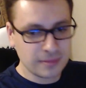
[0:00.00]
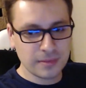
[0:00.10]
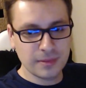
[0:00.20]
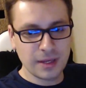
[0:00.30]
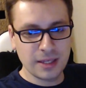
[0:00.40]

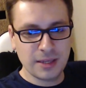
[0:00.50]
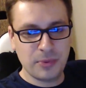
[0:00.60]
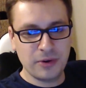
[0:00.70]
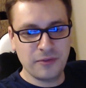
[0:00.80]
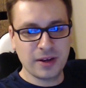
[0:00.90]
It's a
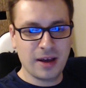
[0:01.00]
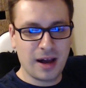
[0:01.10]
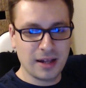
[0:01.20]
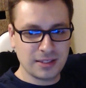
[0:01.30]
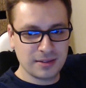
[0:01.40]
perfect
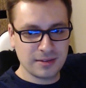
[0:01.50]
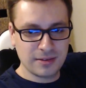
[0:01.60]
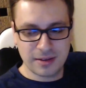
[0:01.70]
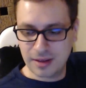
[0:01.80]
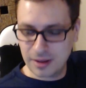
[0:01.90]
cut.
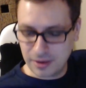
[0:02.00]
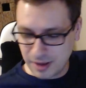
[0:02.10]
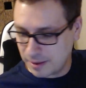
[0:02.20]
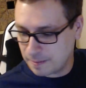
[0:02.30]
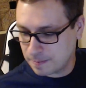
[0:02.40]

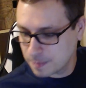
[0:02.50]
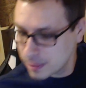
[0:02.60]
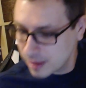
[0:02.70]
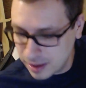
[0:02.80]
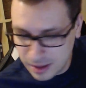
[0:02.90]
Okay,
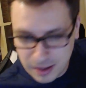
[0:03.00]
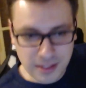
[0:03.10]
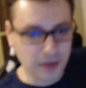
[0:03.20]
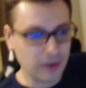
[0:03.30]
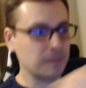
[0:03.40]

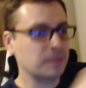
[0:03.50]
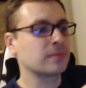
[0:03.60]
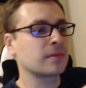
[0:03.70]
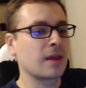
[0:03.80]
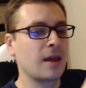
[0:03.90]
so
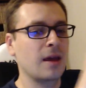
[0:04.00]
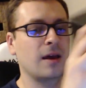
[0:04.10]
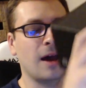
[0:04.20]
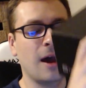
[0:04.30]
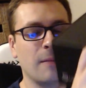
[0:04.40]
I'm not